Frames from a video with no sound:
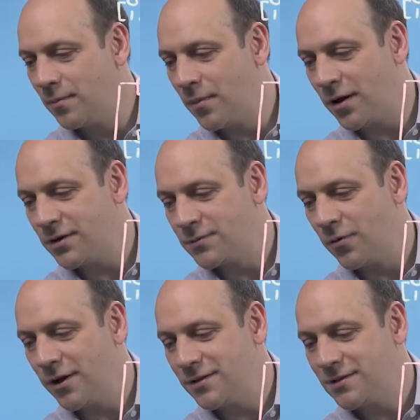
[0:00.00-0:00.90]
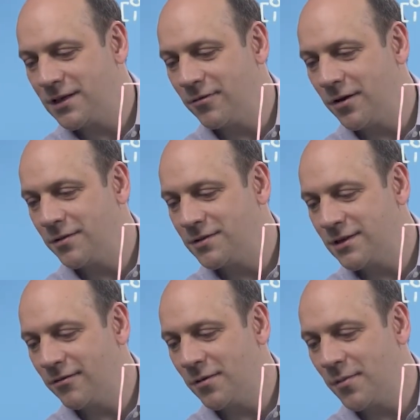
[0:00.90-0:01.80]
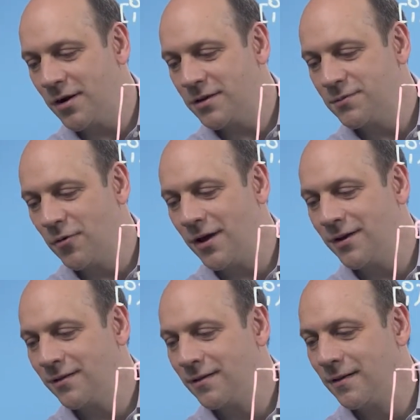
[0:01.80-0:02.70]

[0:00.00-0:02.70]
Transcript: -1, 0, 0, -1.